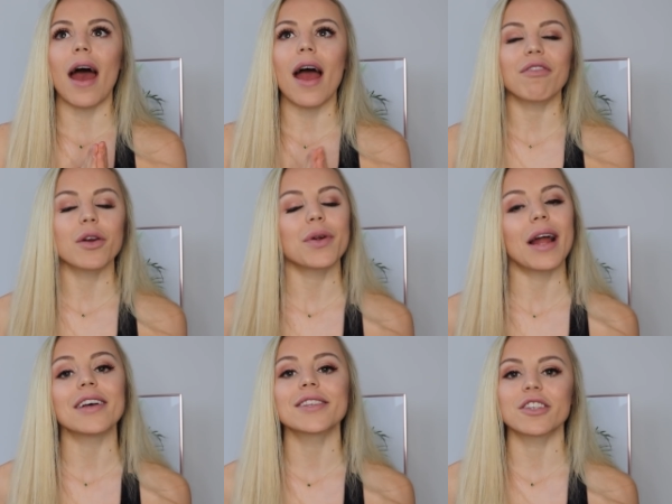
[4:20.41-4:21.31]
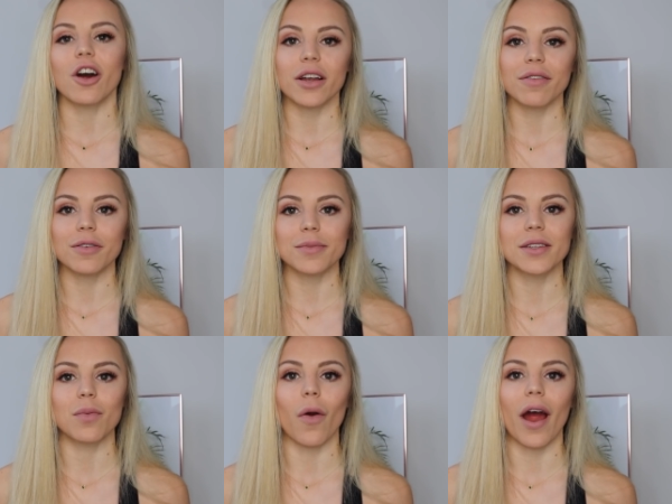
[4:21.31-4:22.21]
everyone else started from
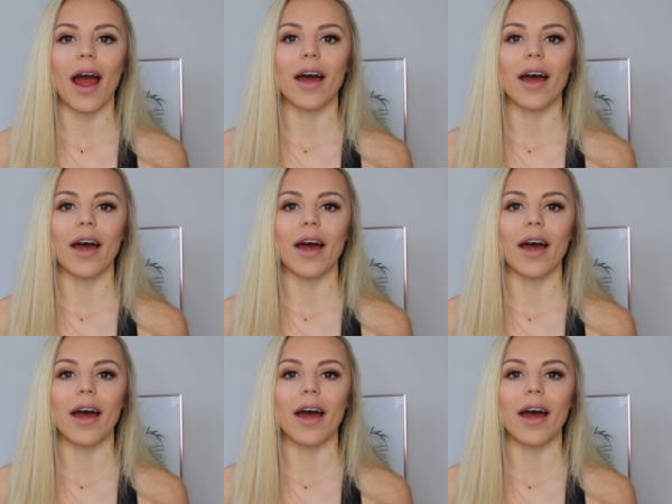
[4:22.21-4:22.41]
somewhere,